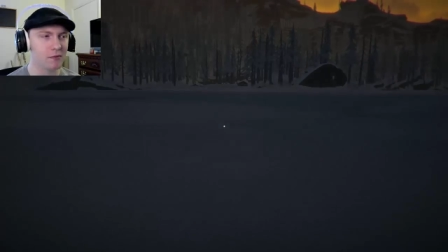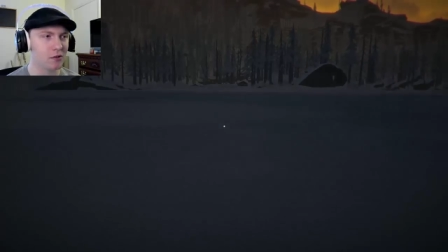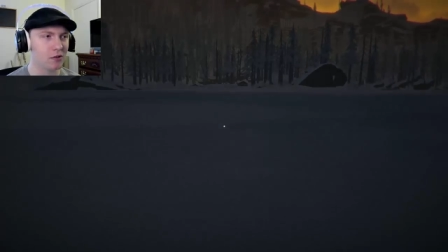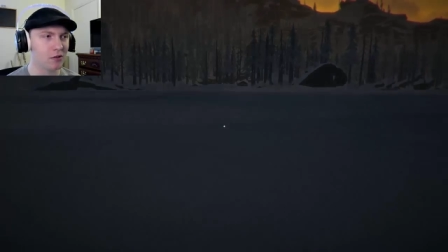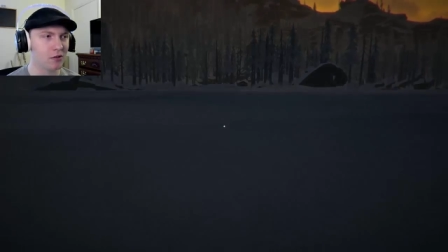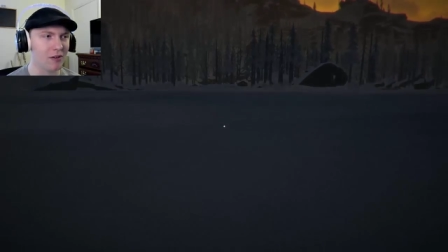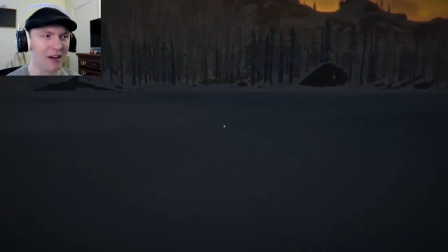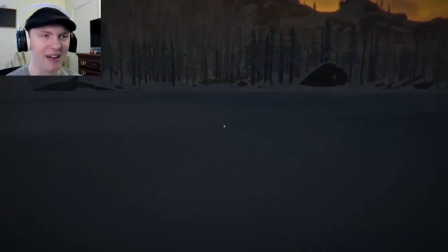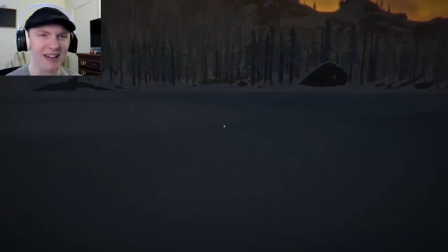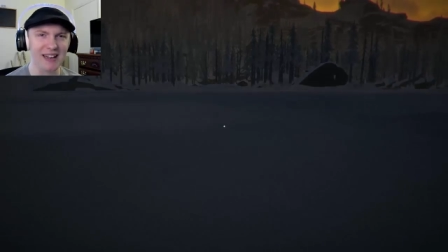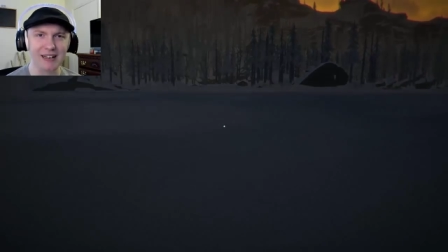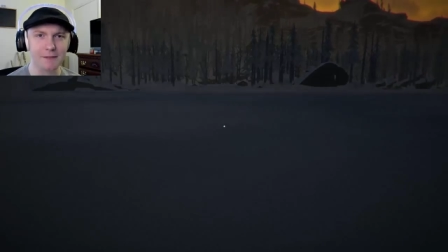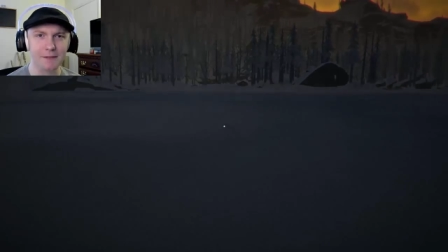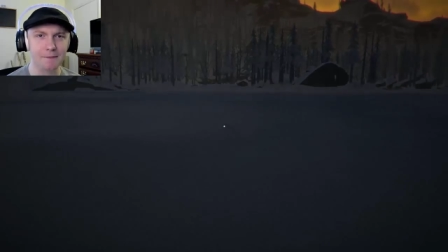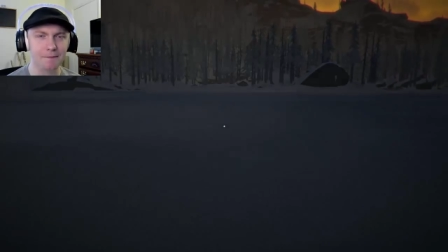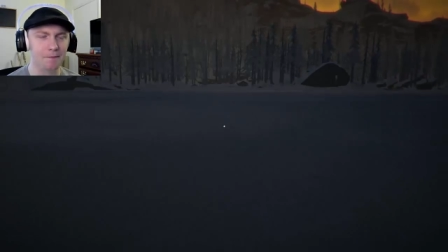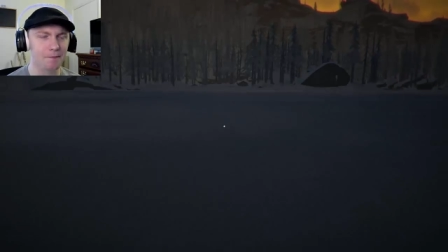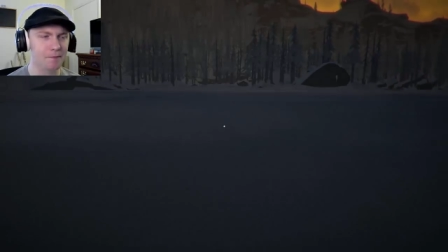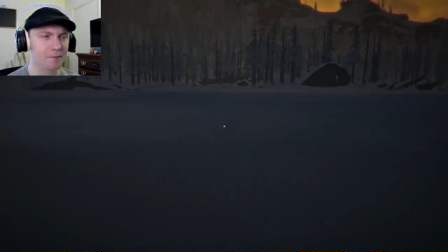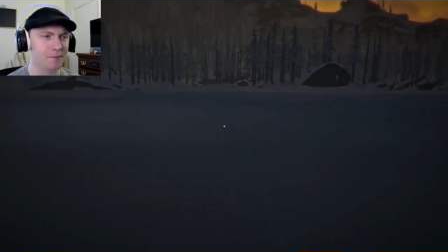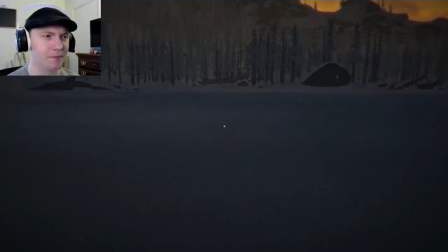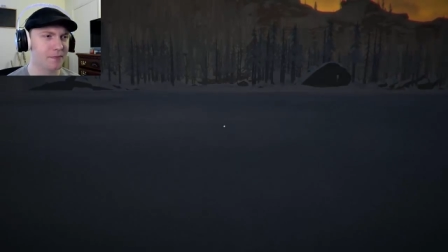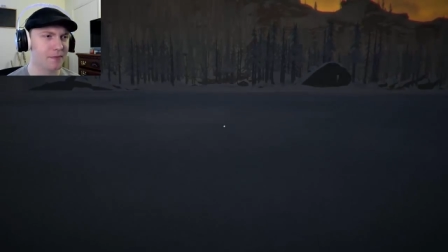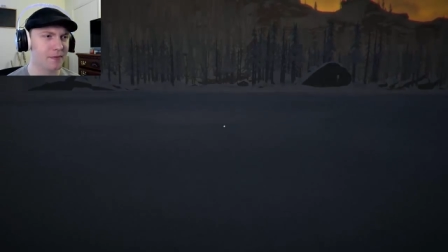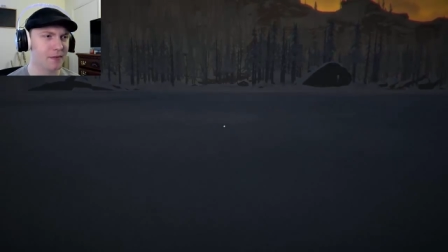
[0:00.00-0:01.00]
Right?
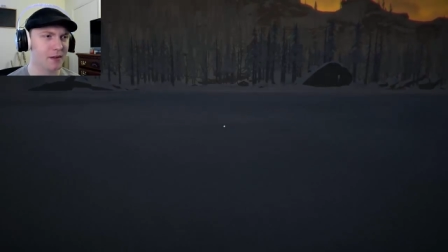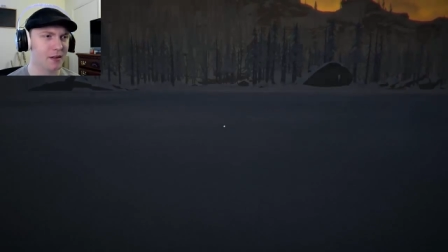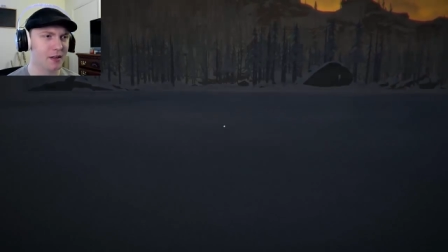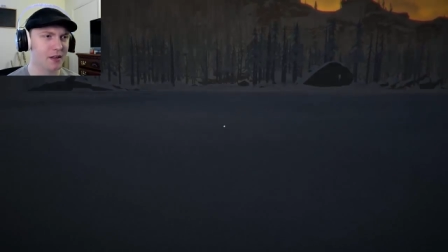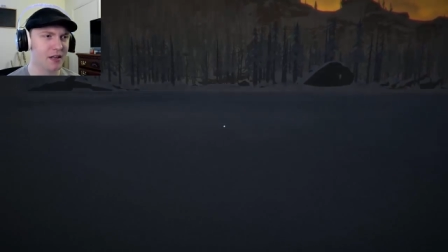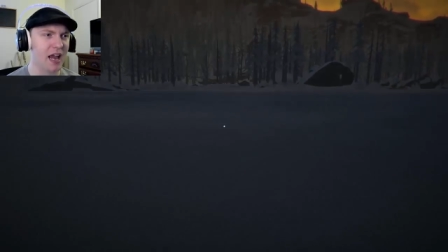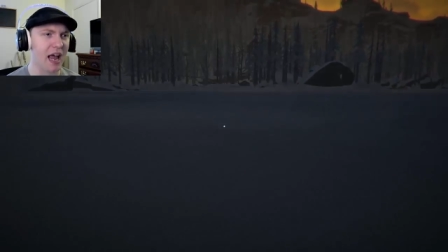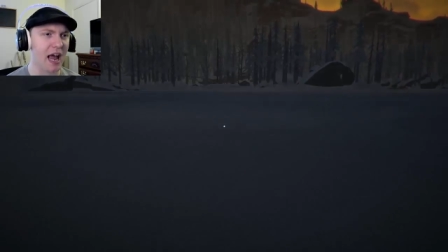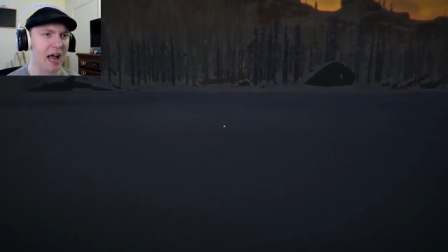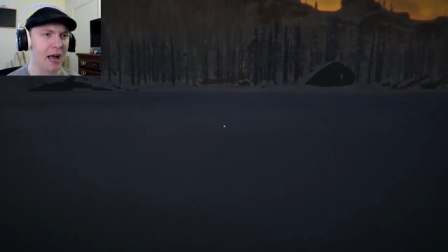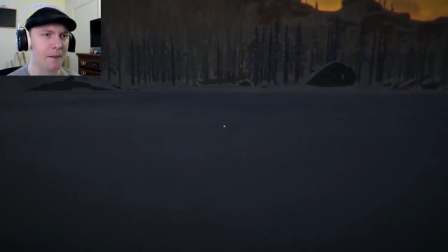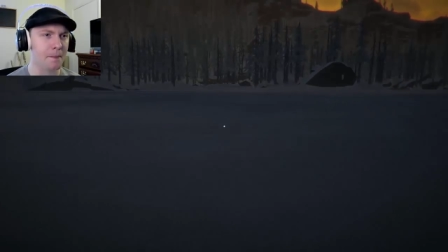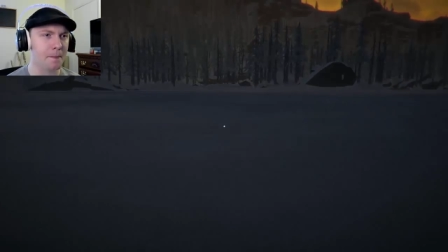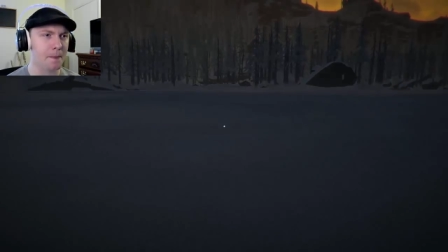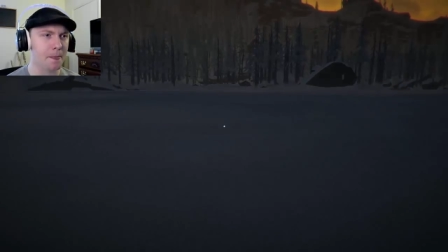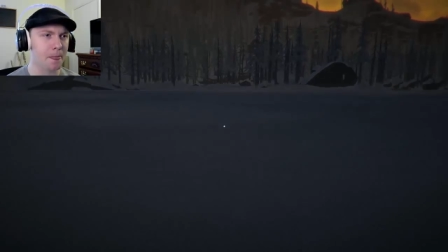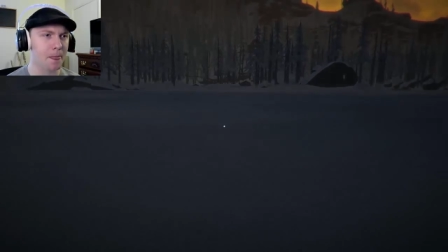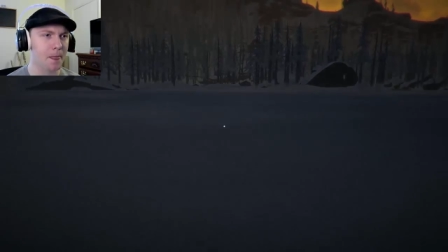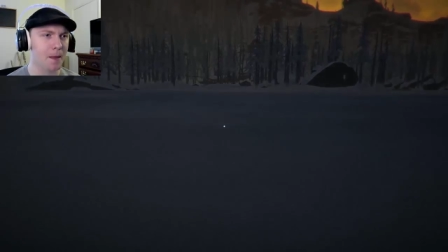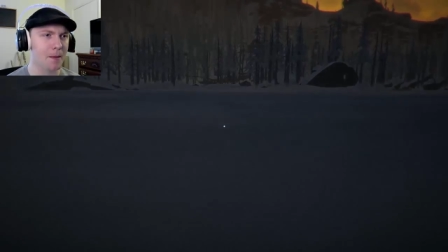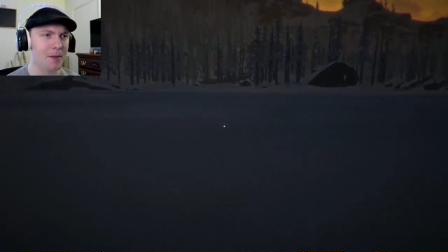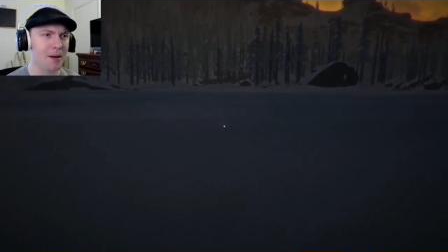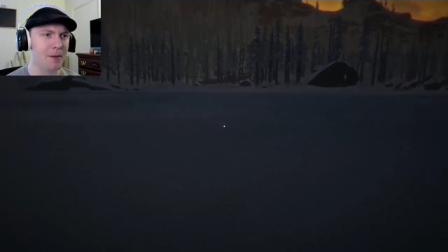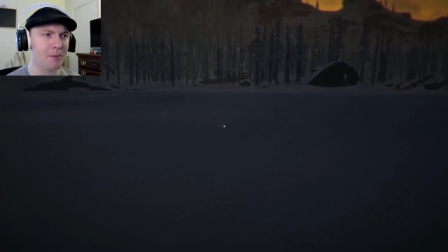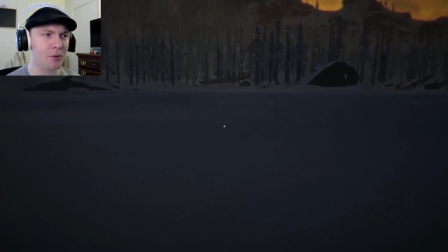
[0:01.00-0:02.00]
Yeah.
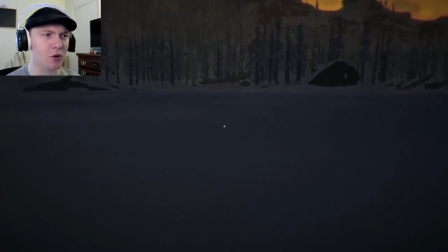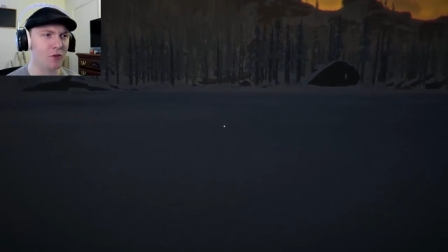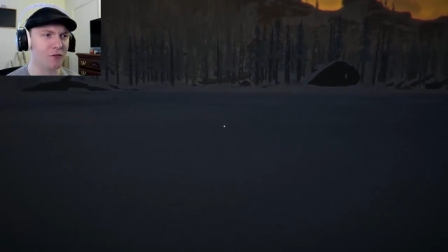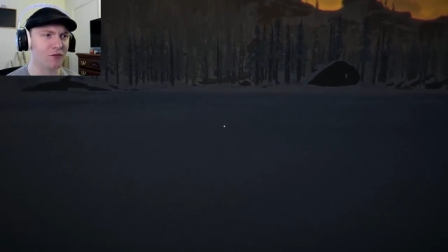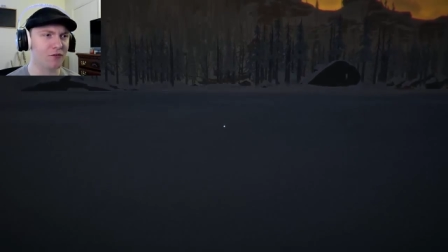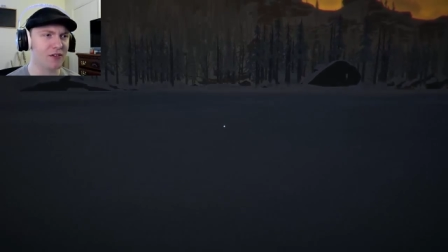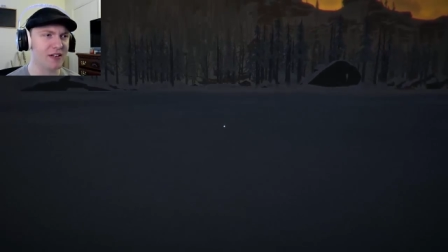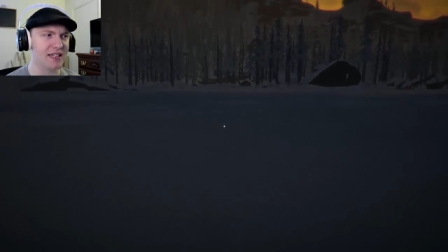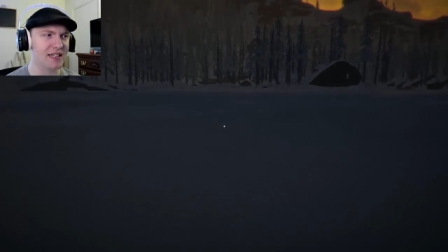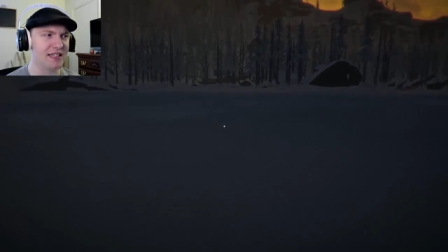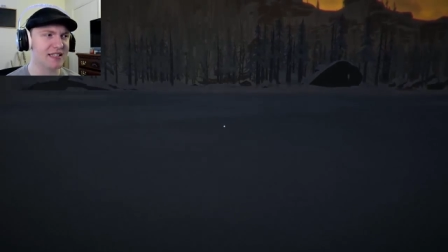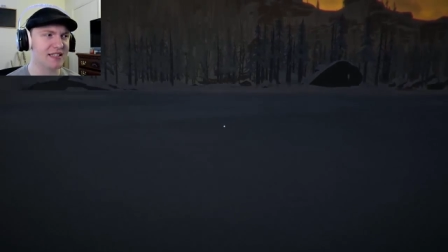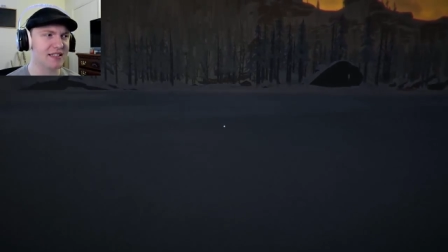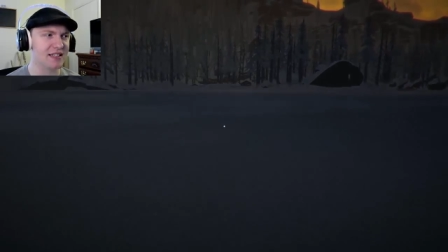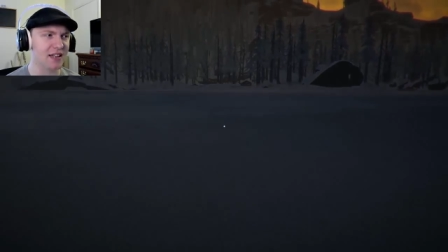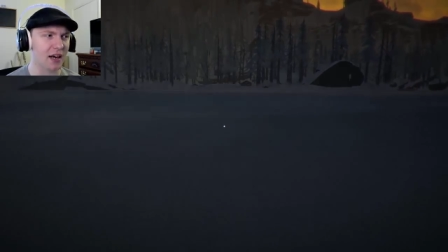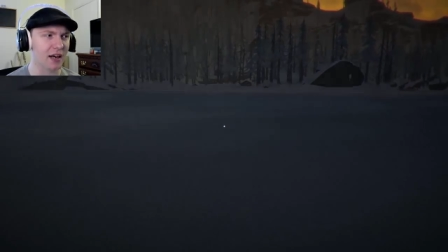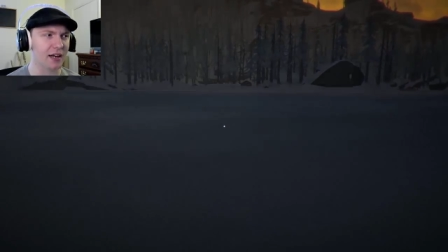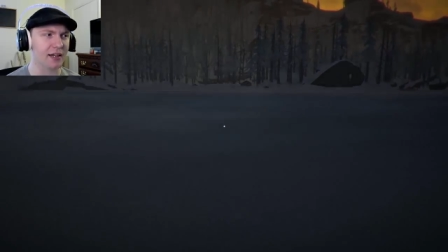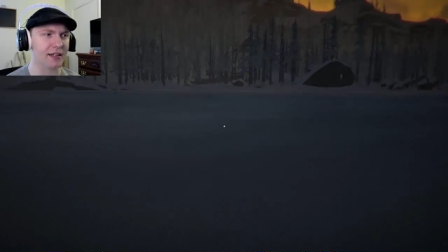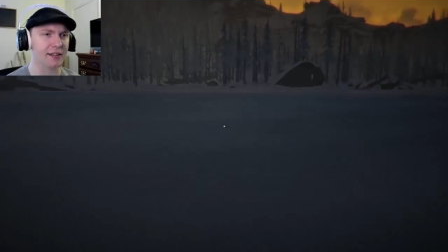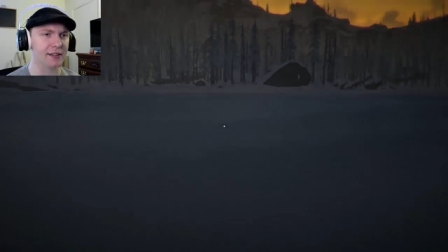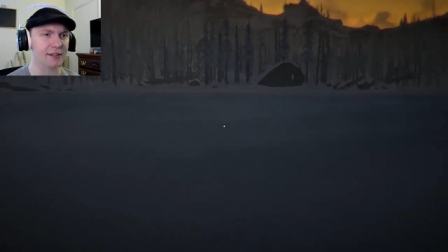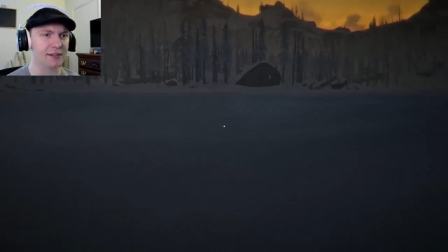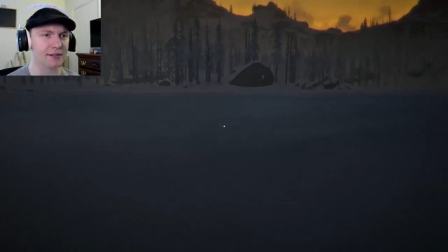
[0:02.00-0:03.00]
People who freeze
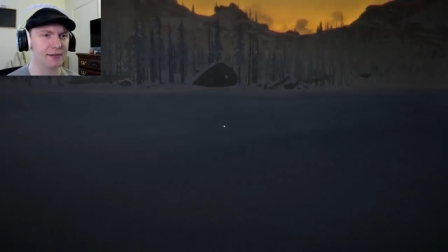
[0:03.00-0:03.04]
suck.